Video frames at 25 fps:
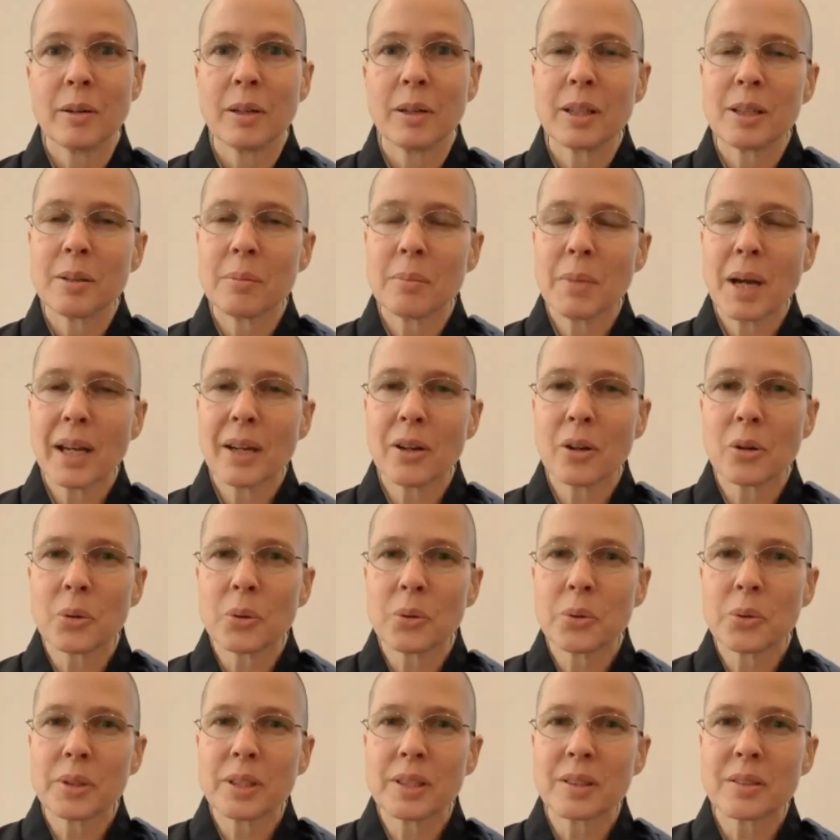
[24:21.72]
In my
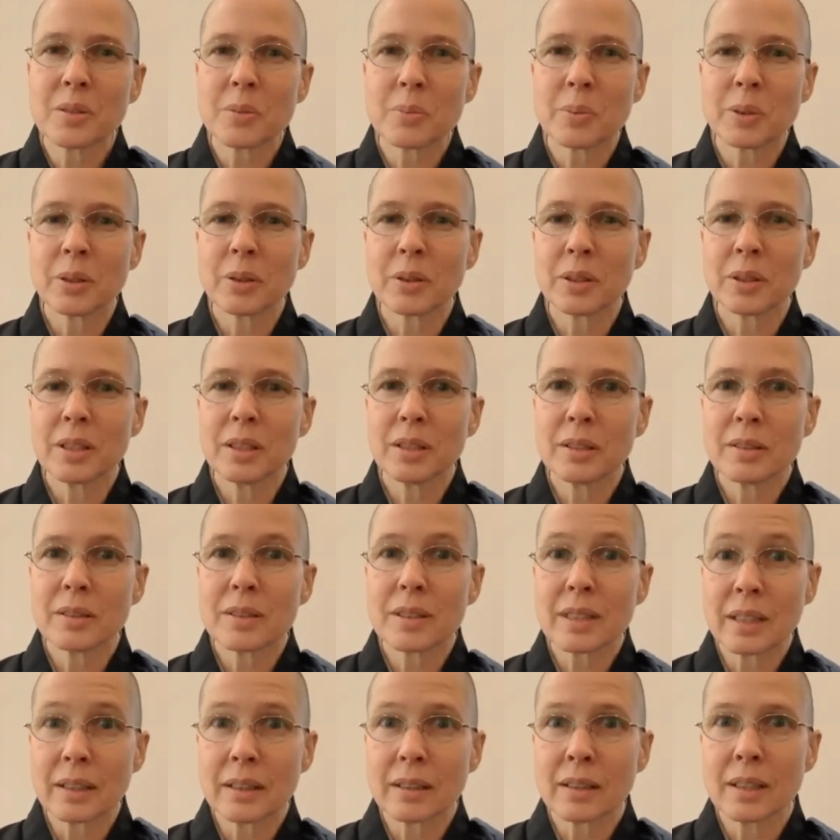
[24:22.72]
own experience,
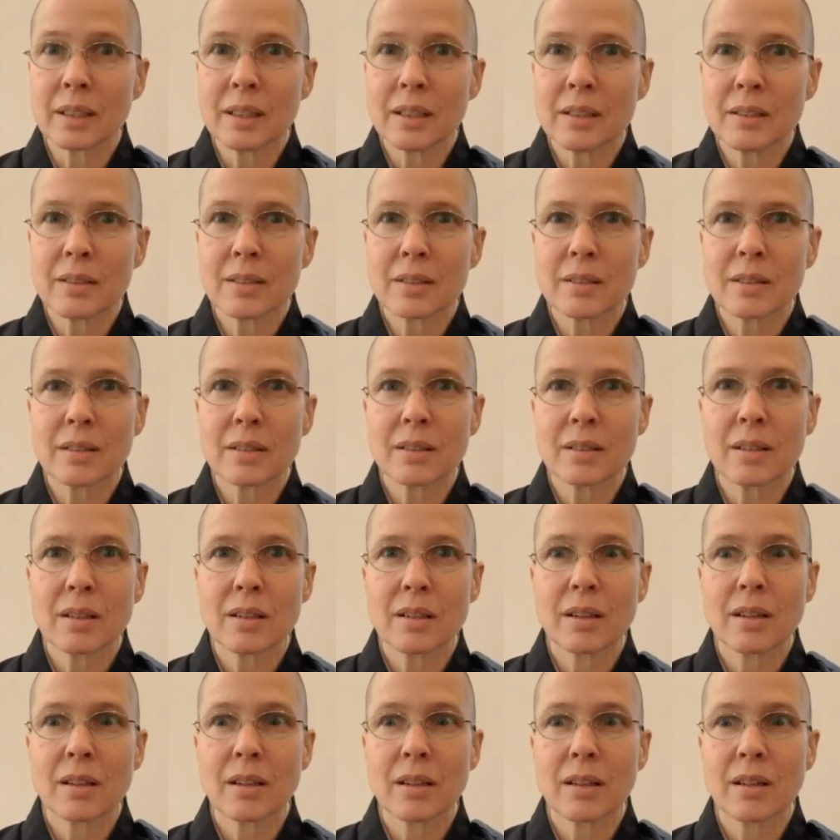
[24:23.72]
at least,
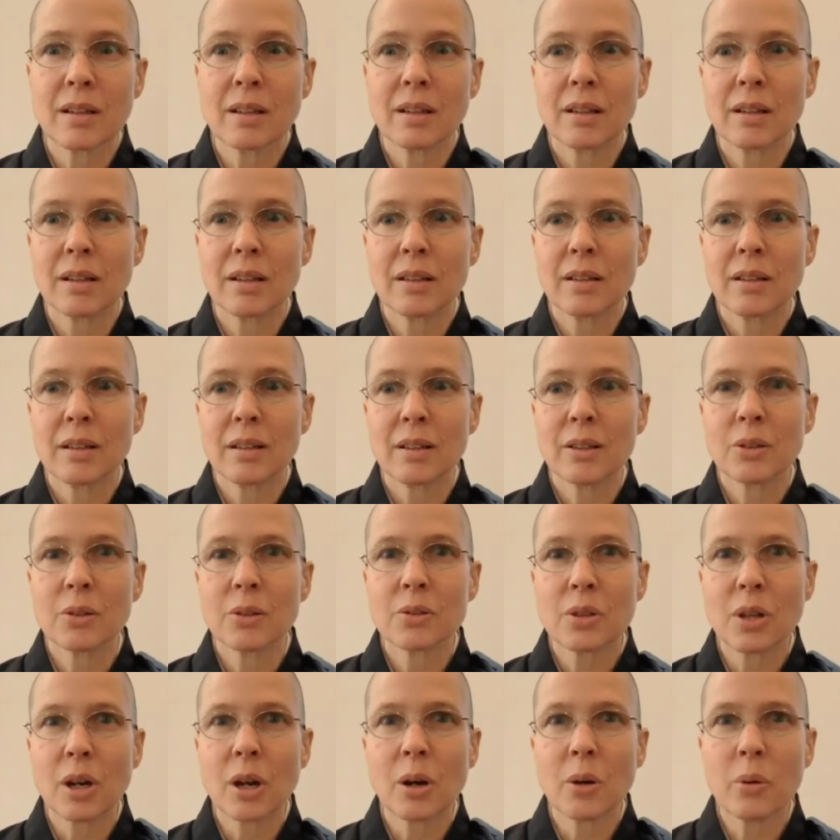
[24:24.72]
there's
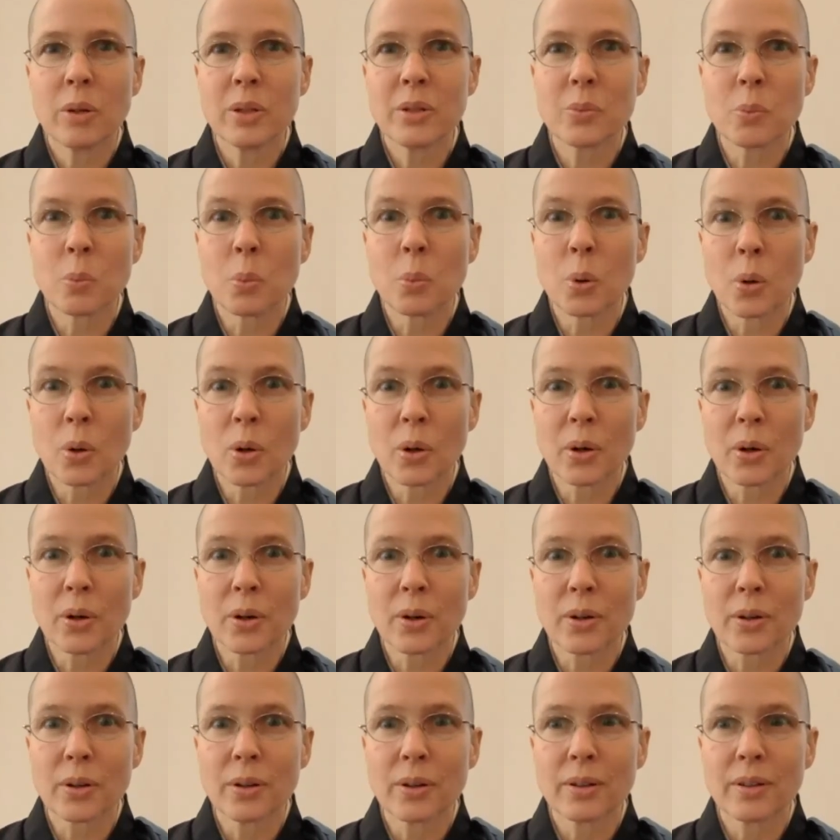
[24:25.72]
always more.
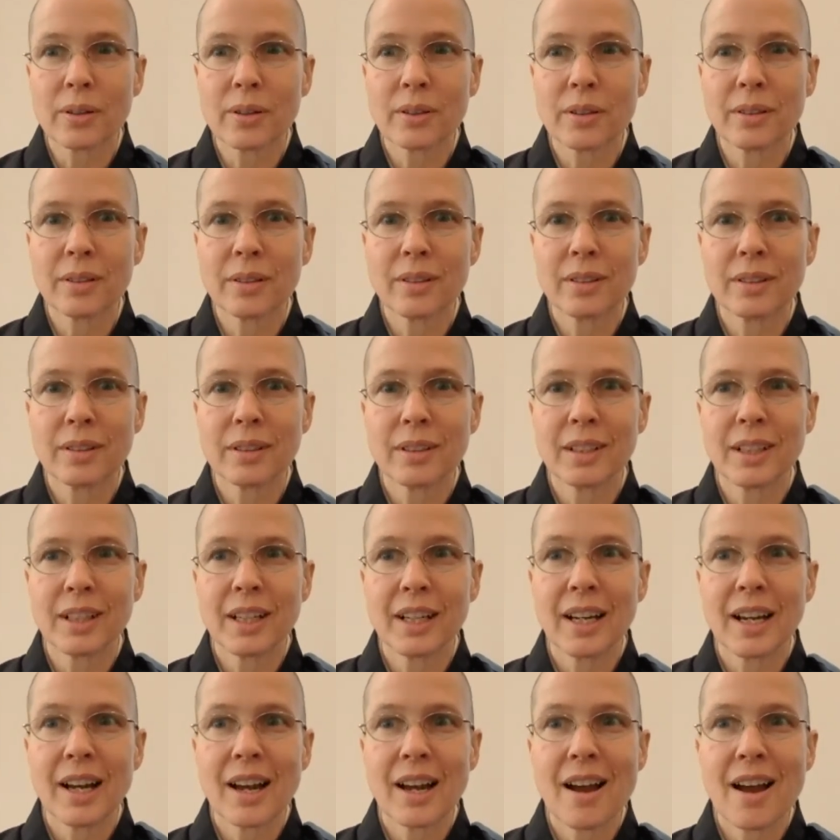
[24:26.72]

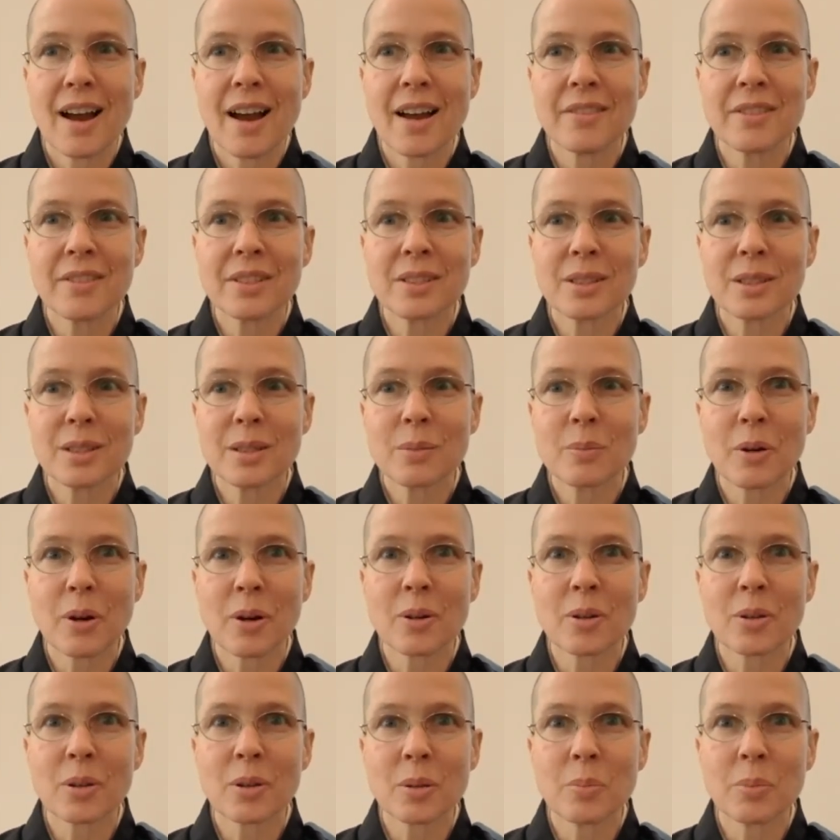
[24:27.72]
And this is part
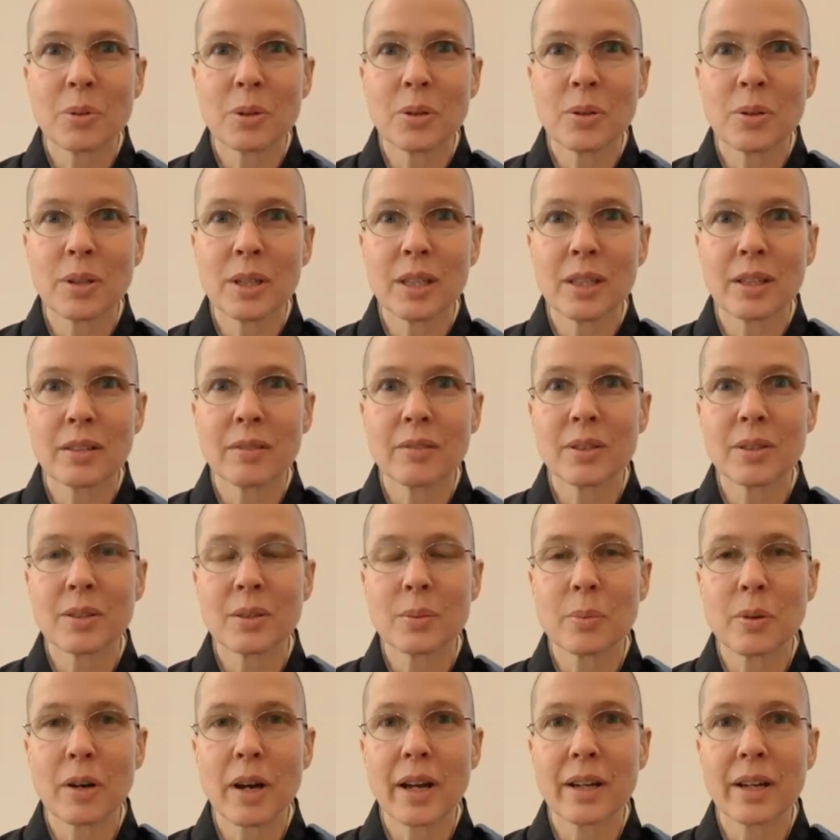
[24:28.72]
of the beauty of this
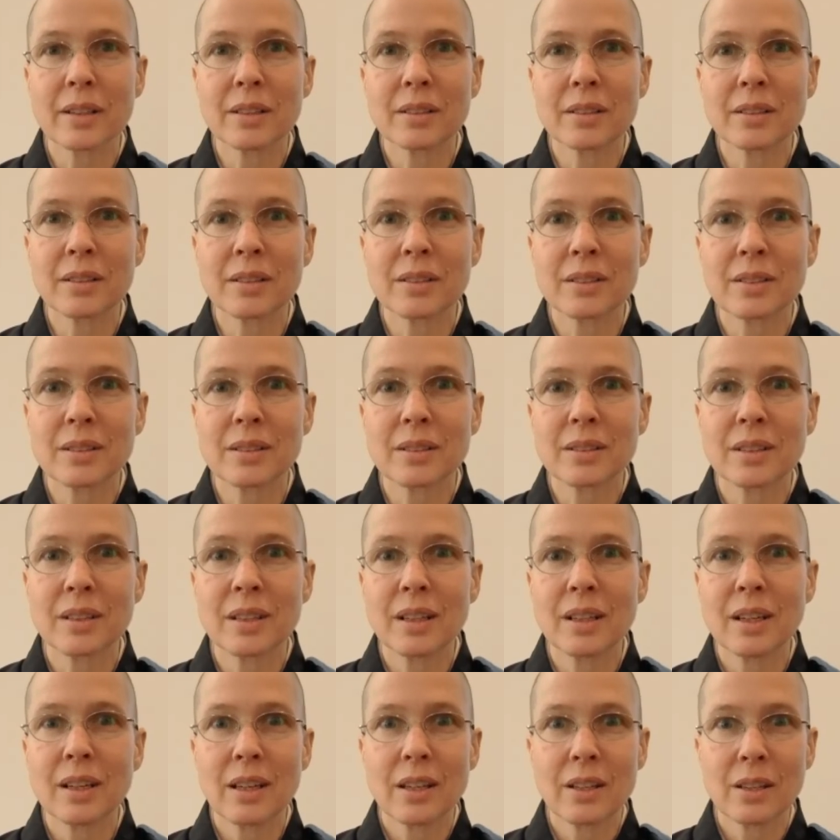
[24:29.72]
practice.
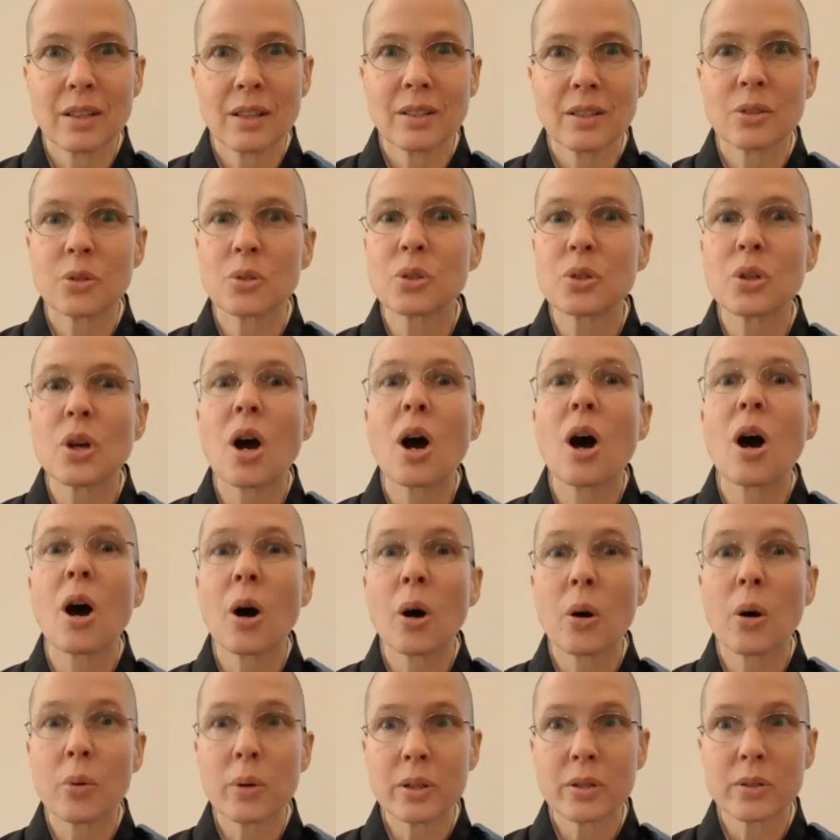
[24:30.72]
There's
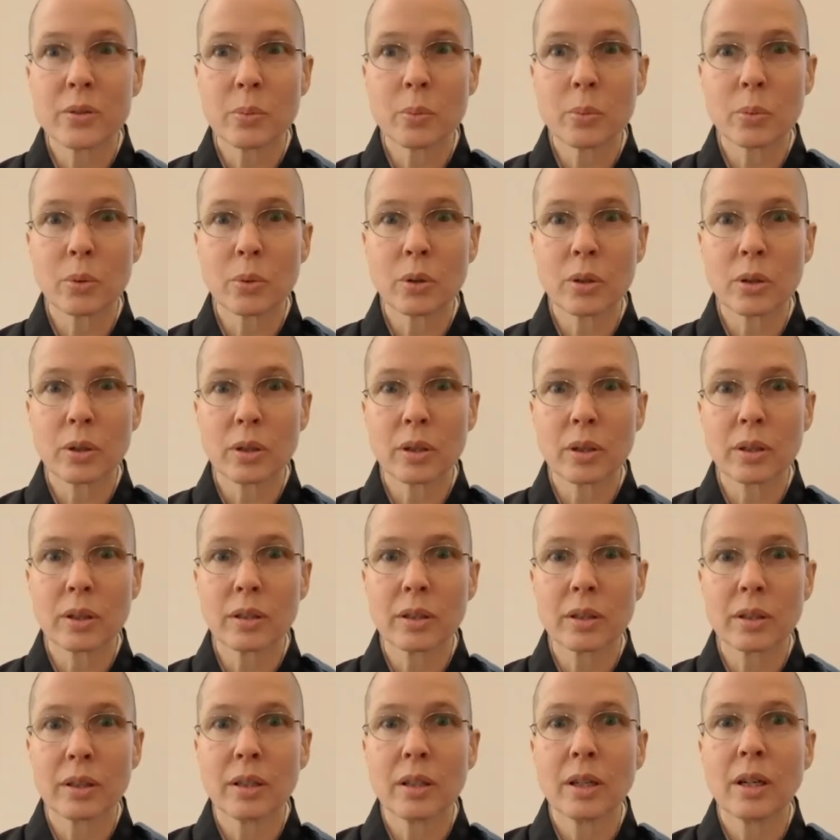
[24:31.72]
always more.
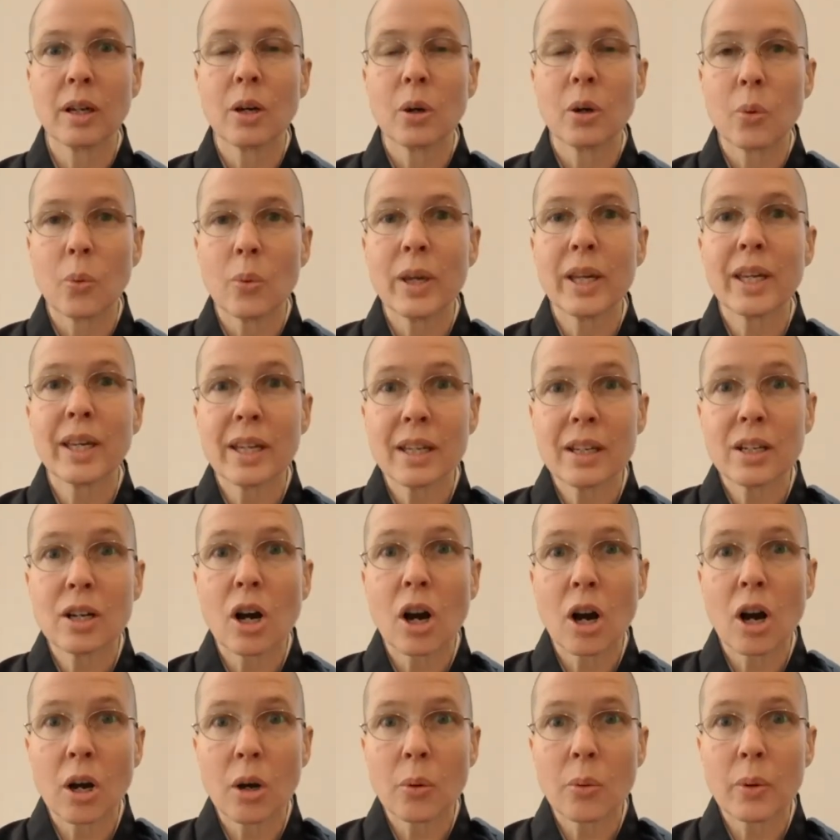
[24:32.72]
We can
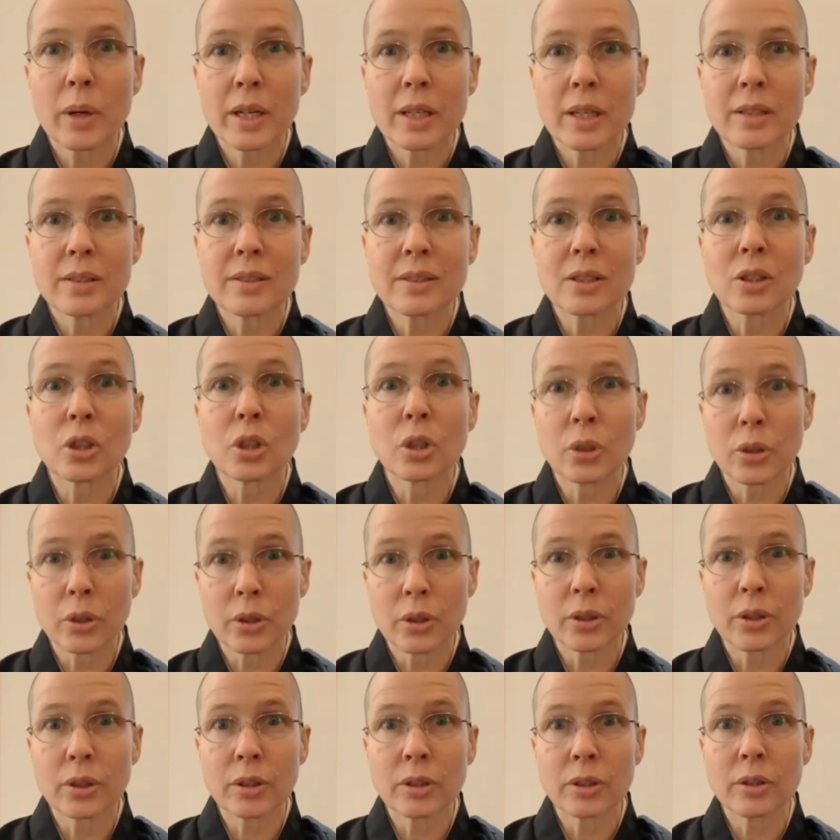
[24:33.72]
always
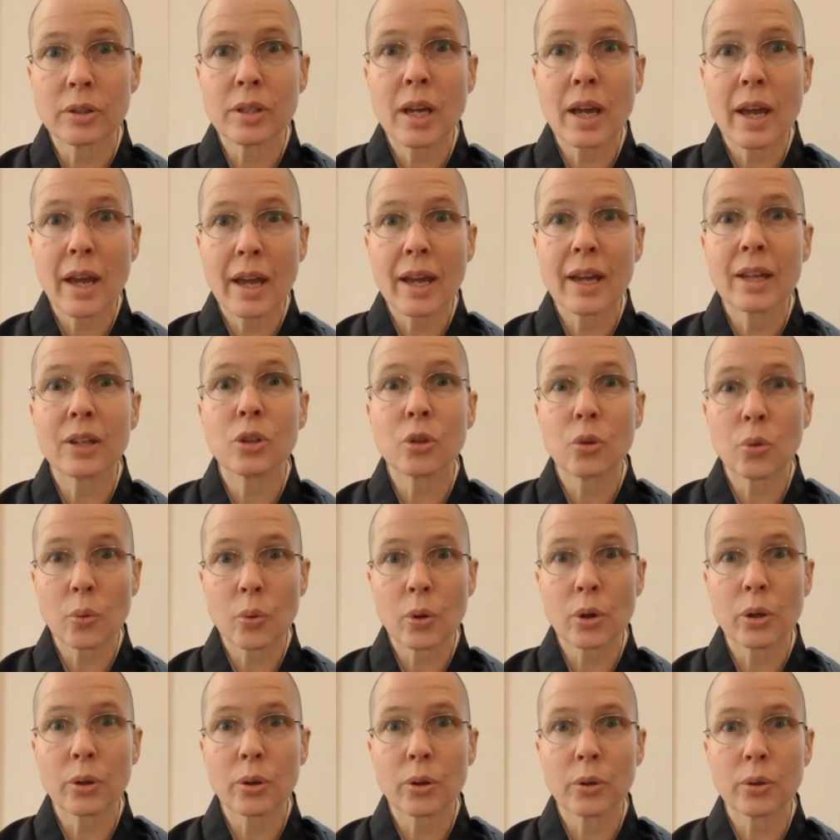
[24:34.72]
learn and
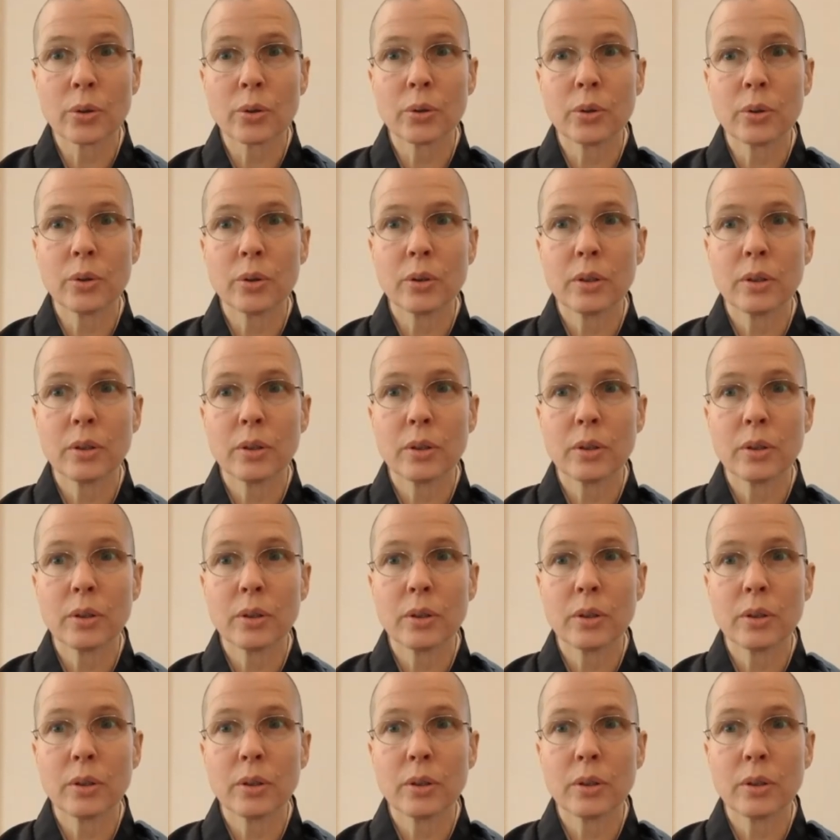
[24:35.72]
grow.